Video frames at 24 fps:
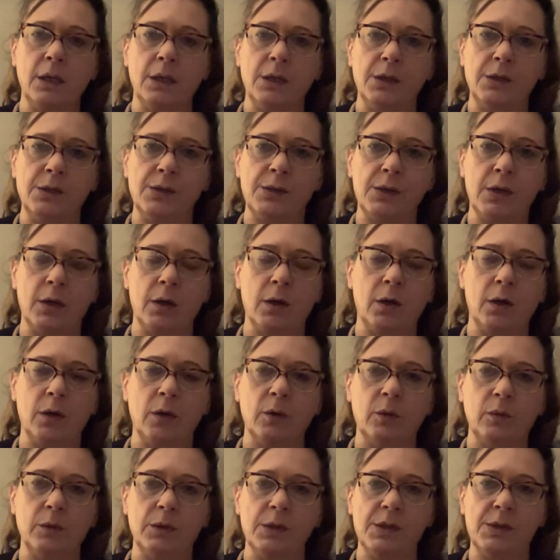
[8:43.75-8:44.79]

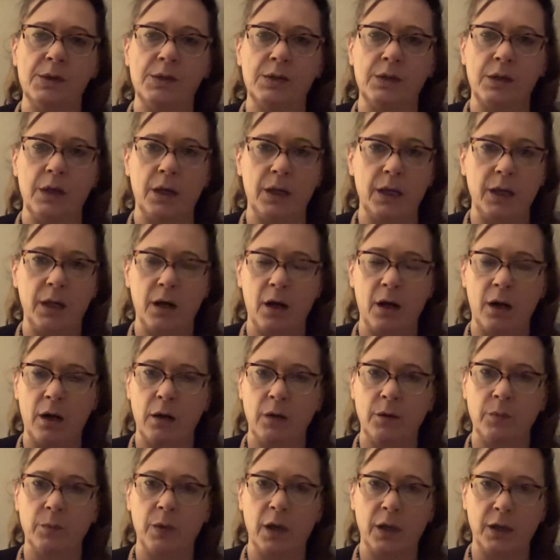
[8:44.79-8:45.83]
So study
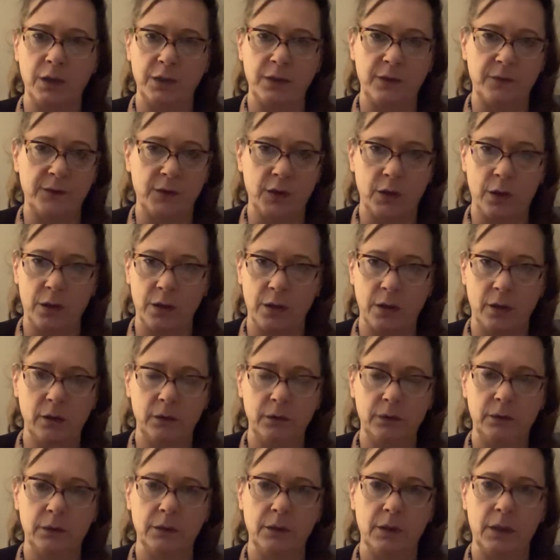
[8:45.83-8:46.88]
our relative
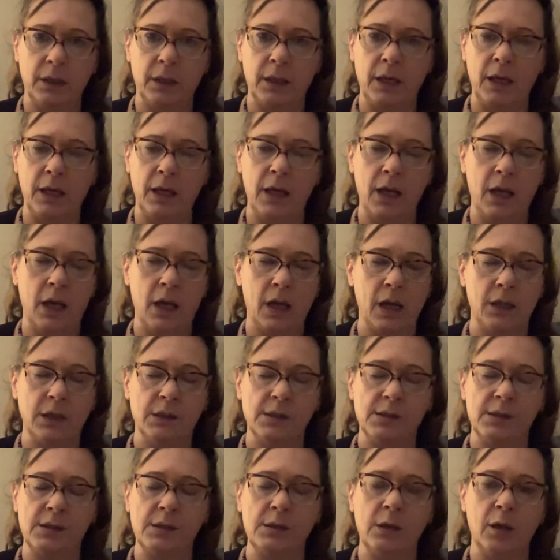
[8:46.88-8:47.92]
turtle. He
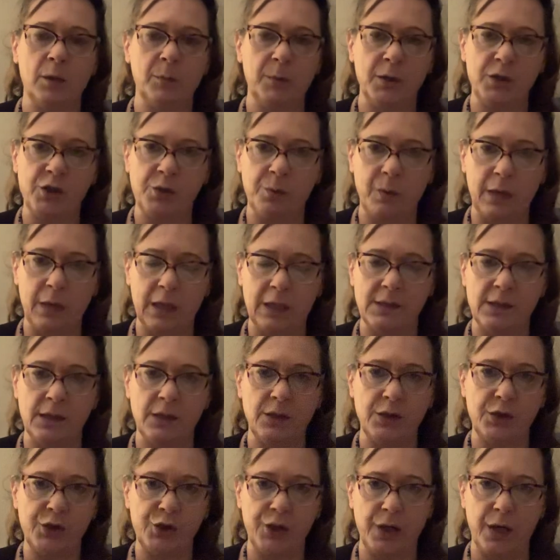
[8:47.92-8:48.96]
has so much
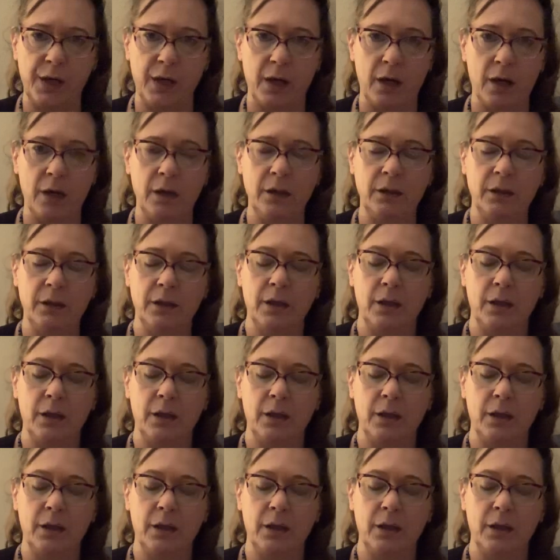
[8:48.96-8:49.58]
medicine to share.